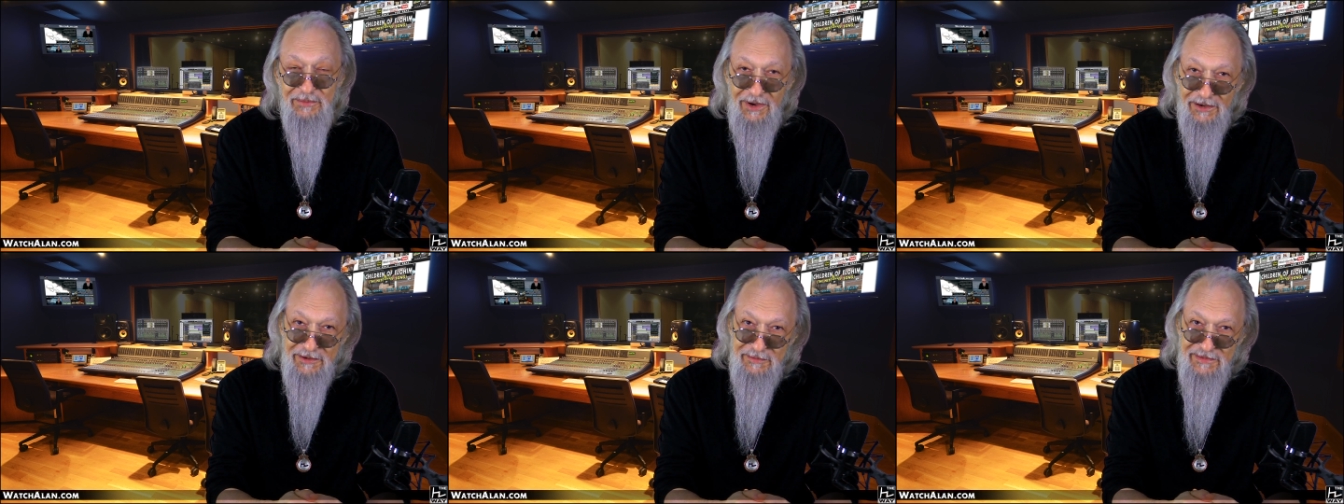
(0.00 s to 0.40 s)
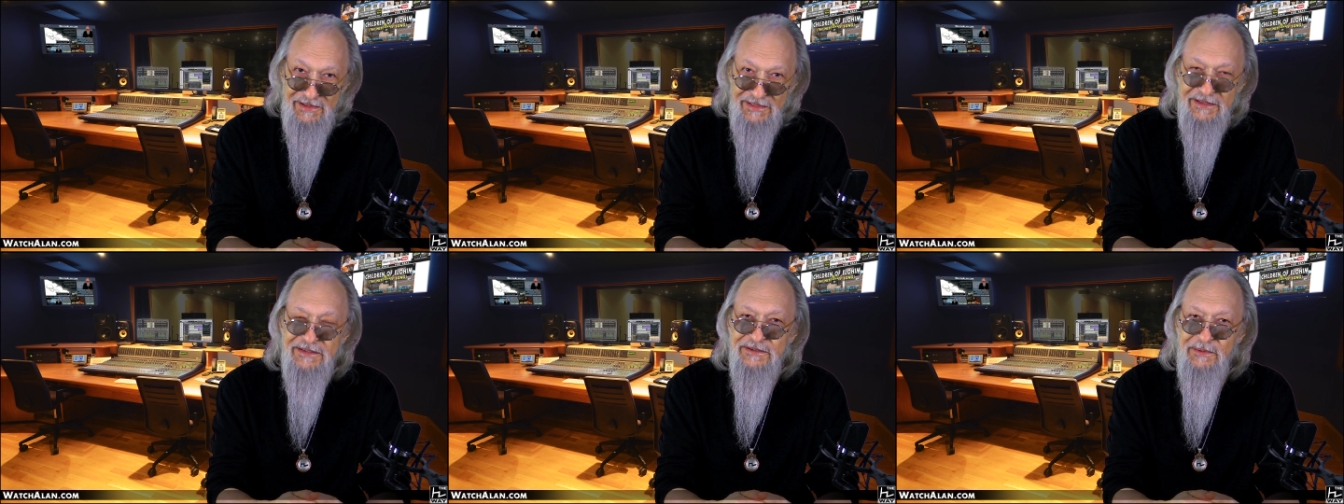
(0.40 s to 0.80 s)
Welcome to
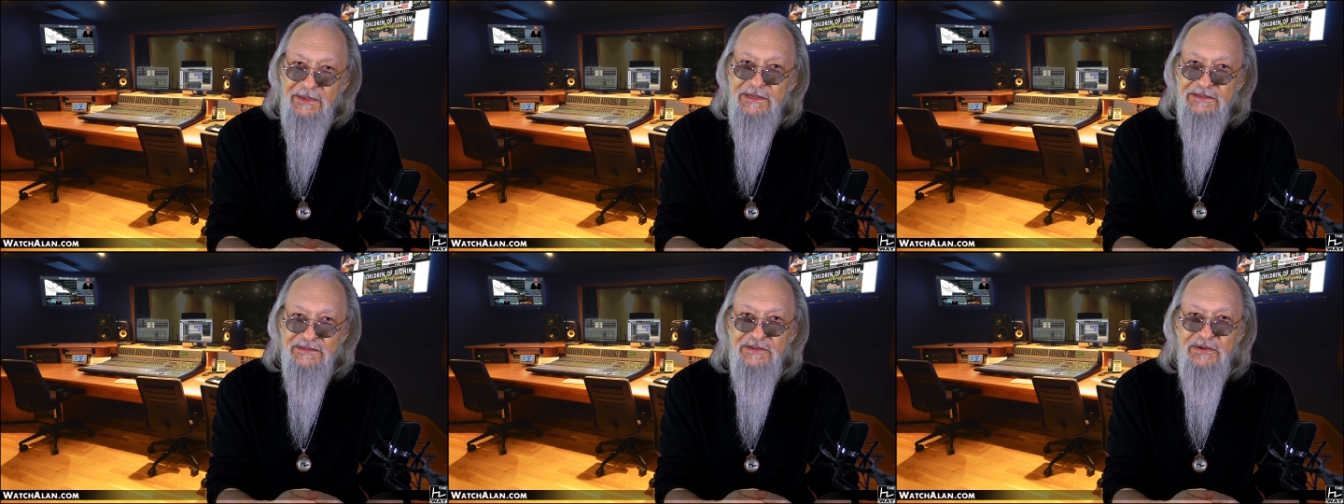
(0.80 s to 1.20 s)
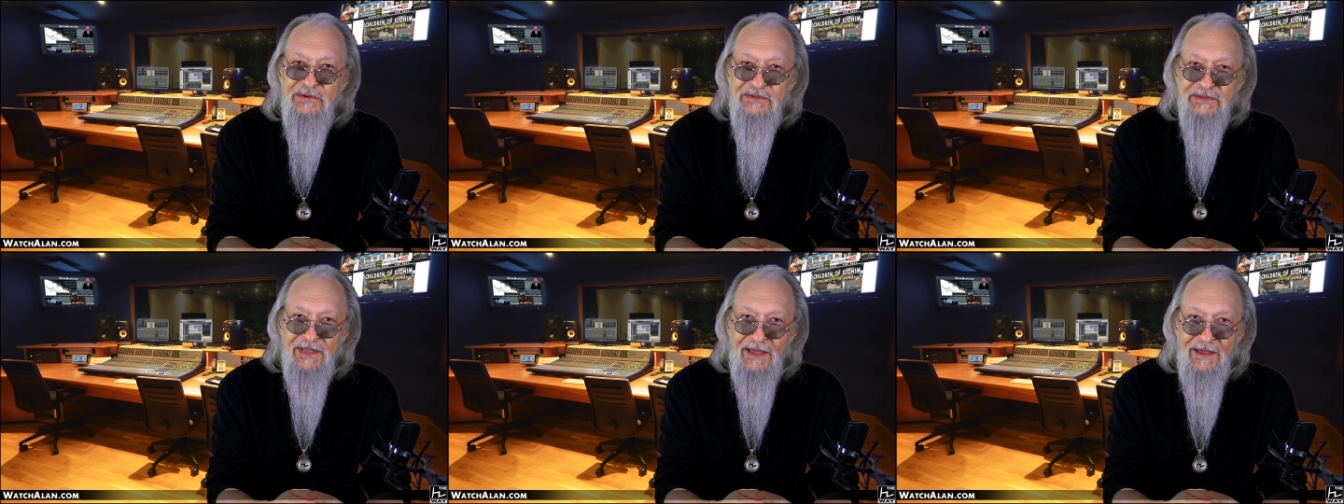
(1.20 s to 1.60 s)
this week's
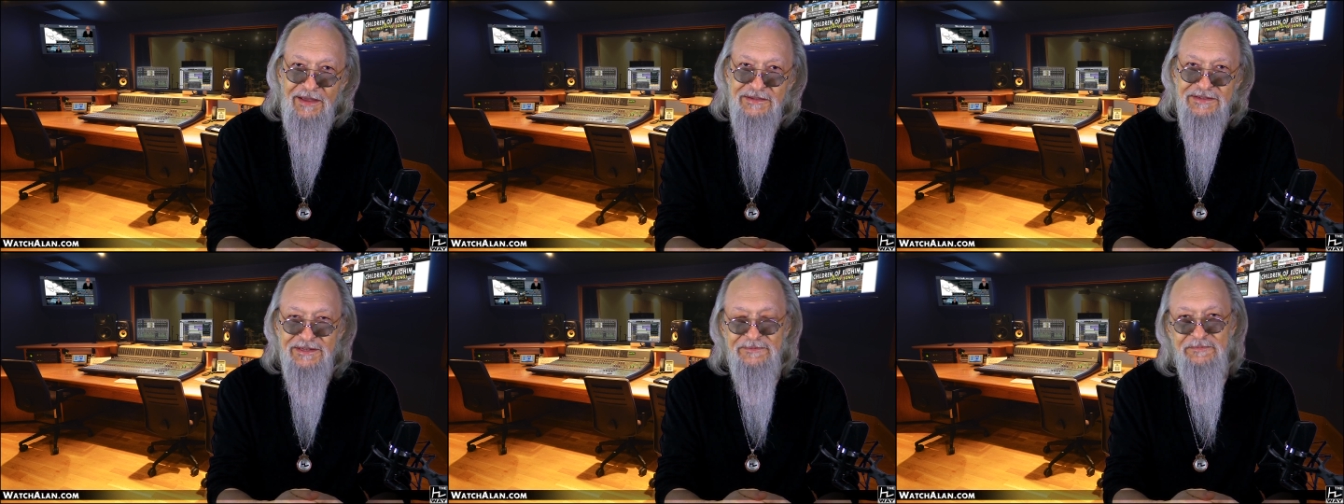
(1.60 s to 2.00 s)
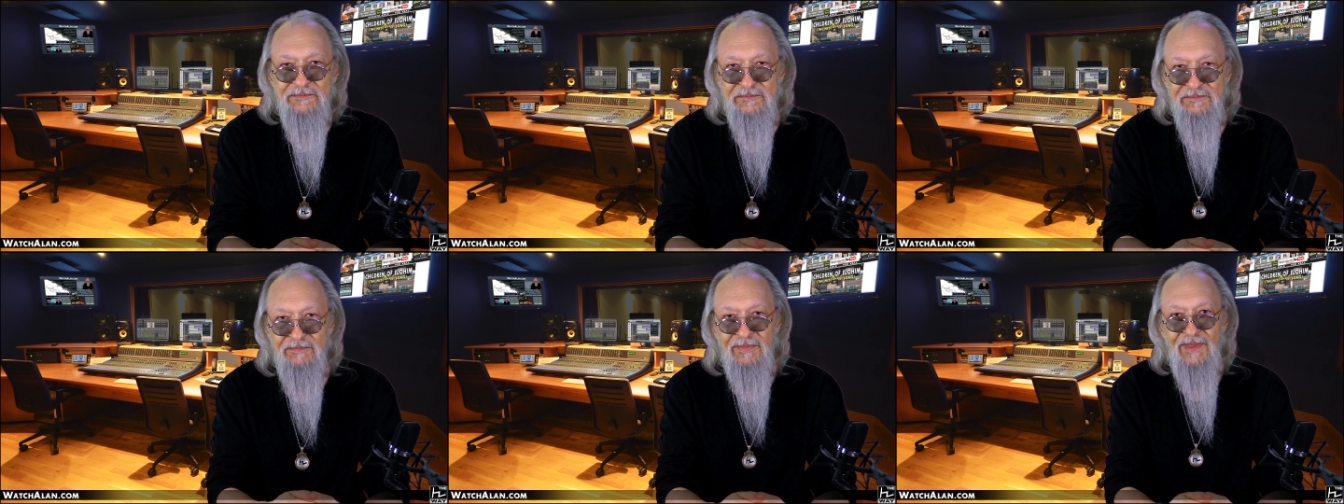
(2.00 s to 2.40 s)
newscast.
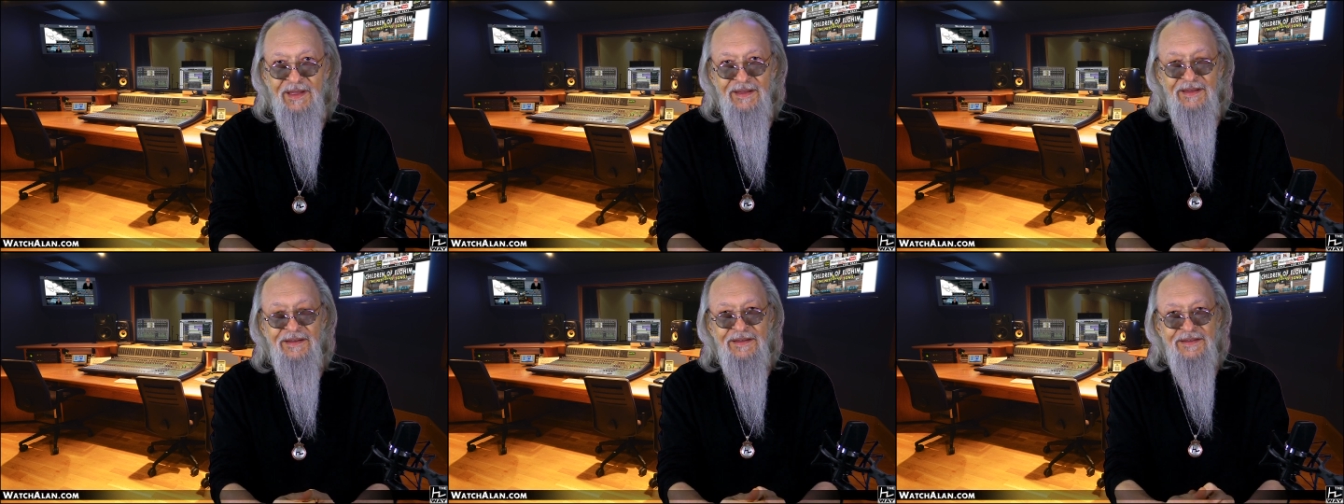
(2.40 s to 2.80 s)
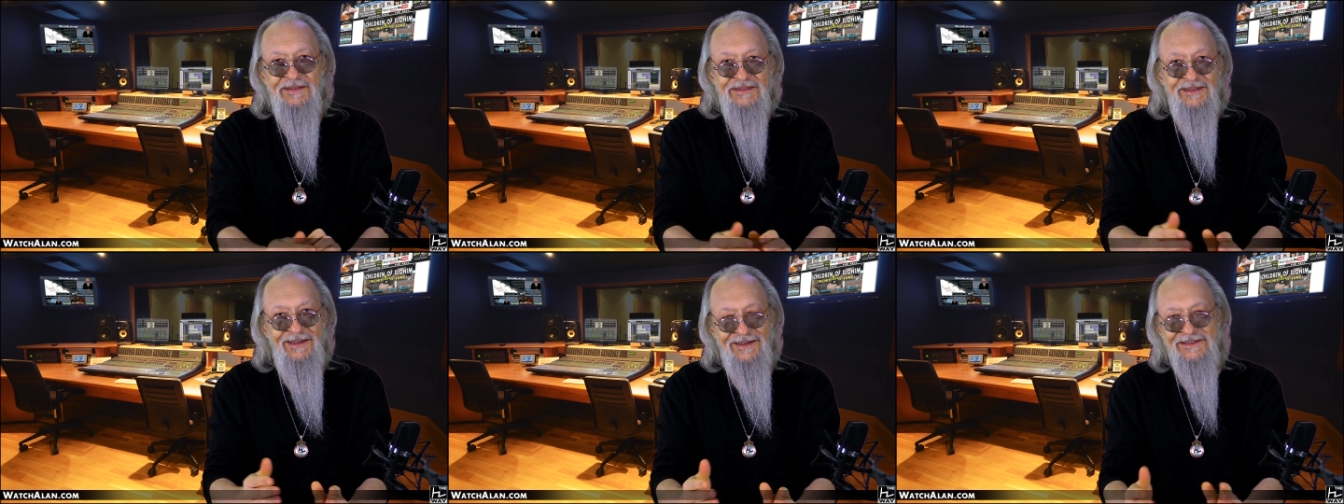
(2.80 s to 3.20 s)

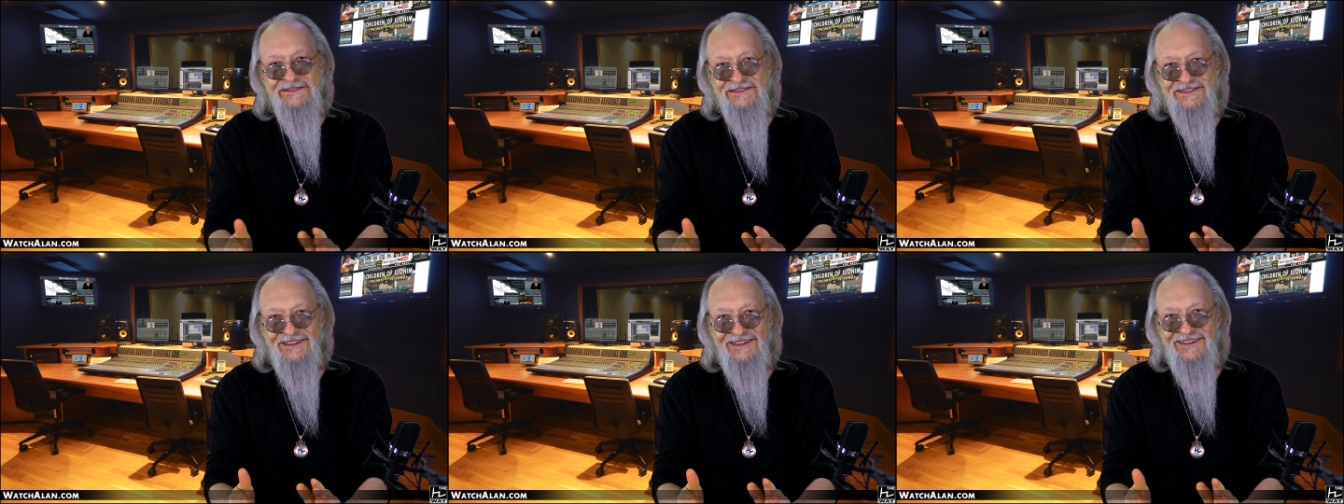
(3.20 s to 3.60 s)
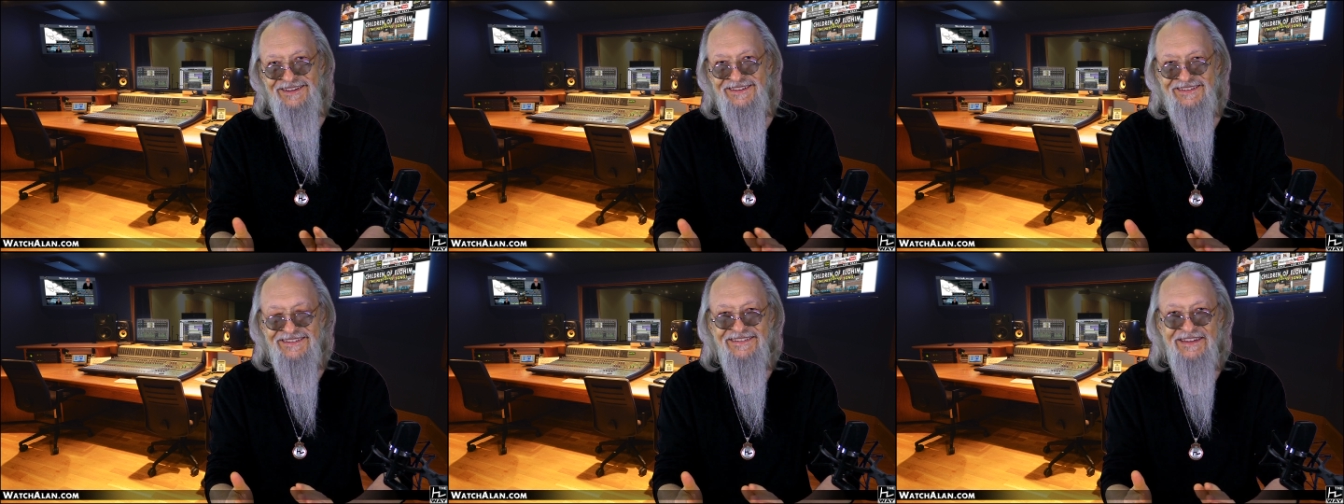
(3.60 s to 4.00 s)
Yes,
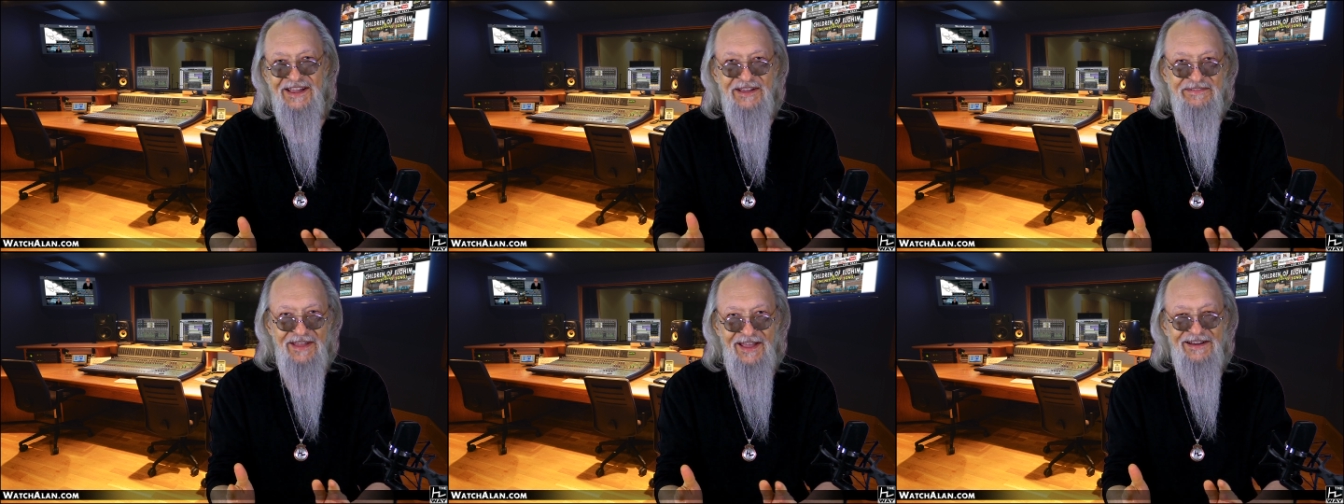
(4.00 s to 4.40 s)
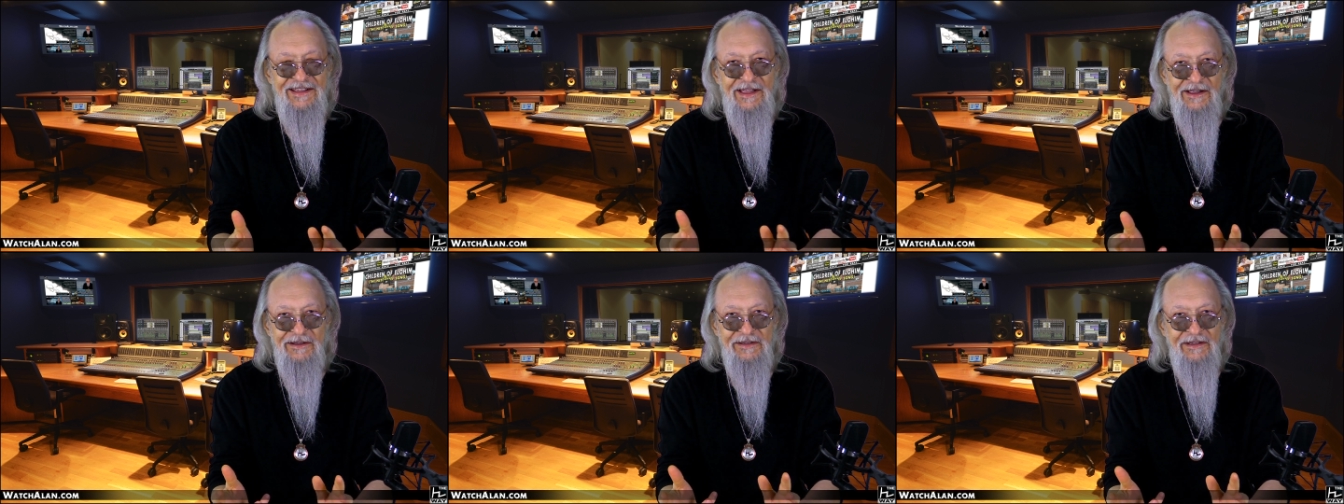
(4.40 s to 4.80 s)
I've had a
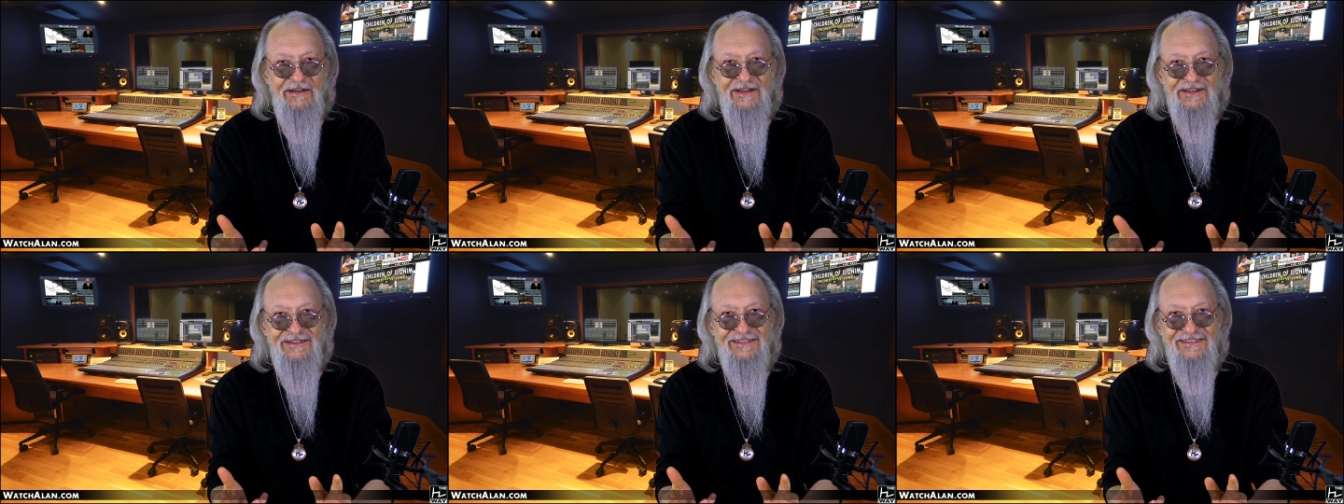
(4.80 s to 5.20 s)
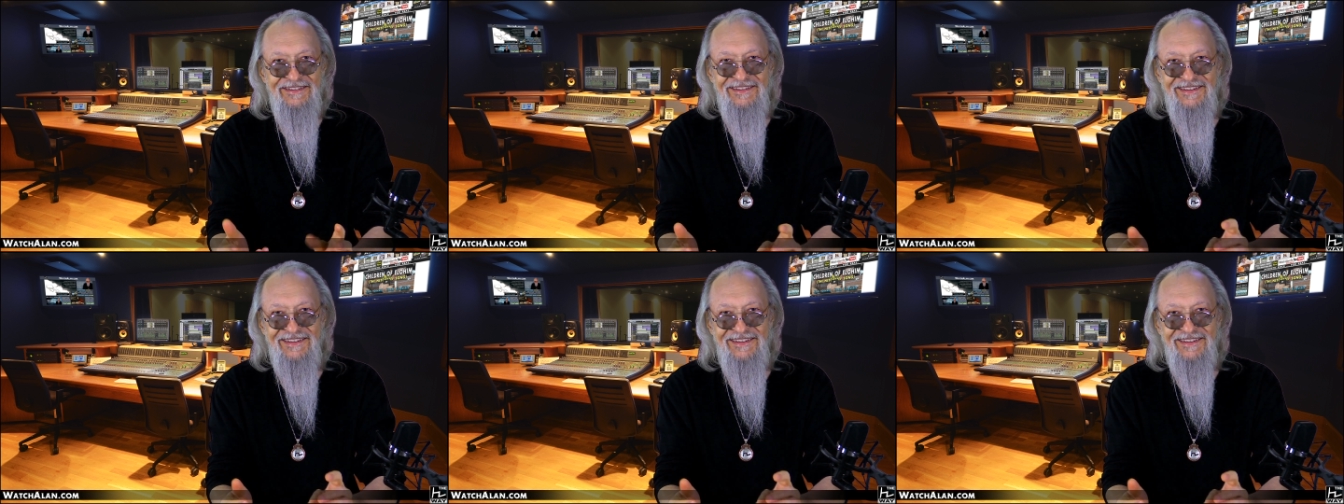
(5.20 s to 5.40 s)
haircut.